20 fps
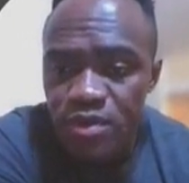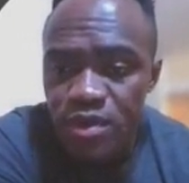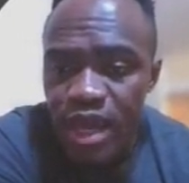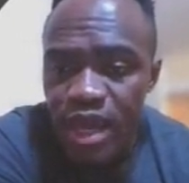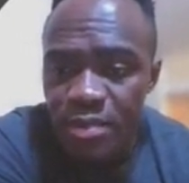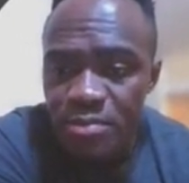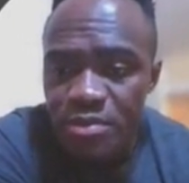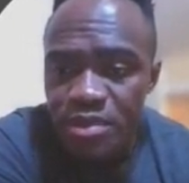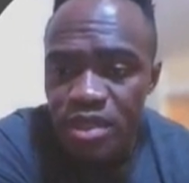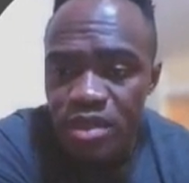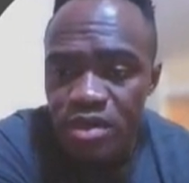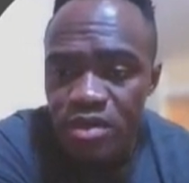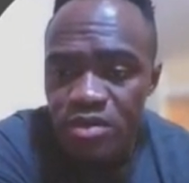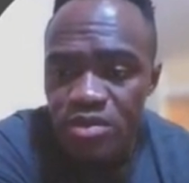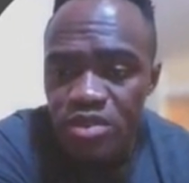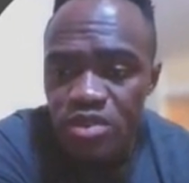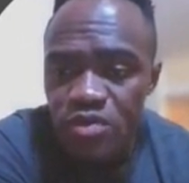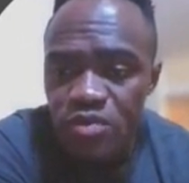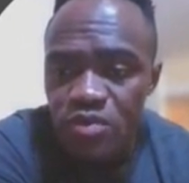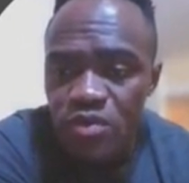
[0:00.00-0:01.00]
would happen here
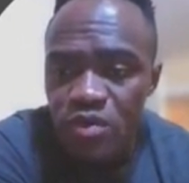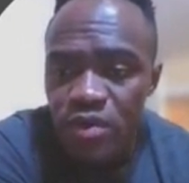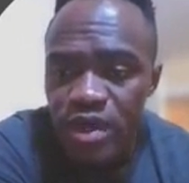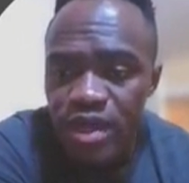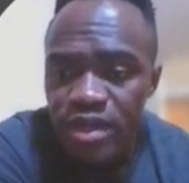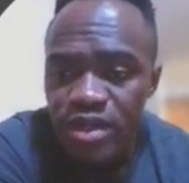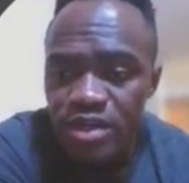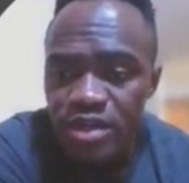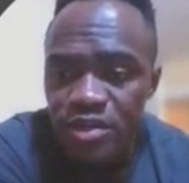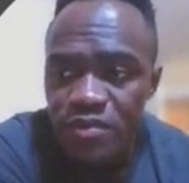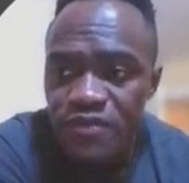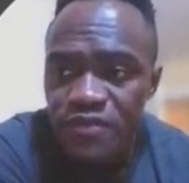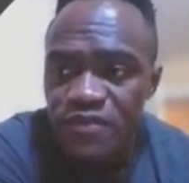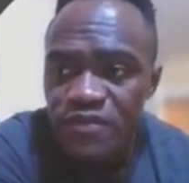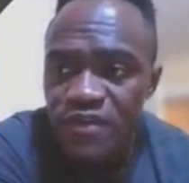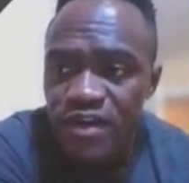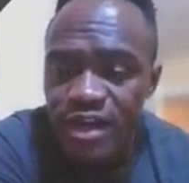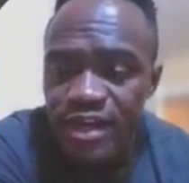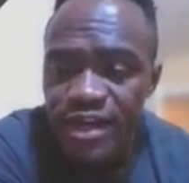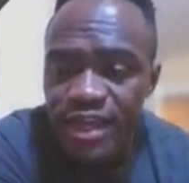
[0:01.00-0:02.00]
is you go ahead and you would
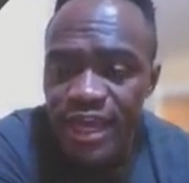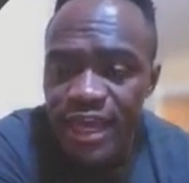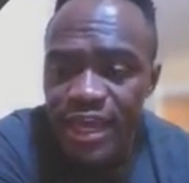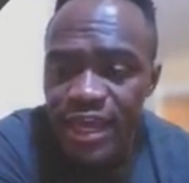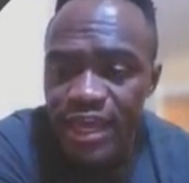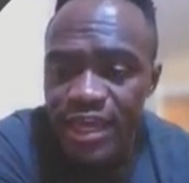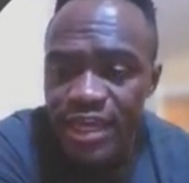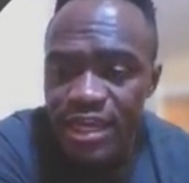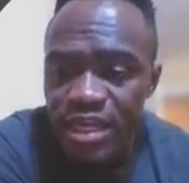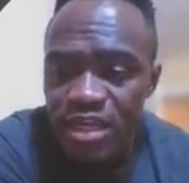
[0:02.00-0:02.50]
find a,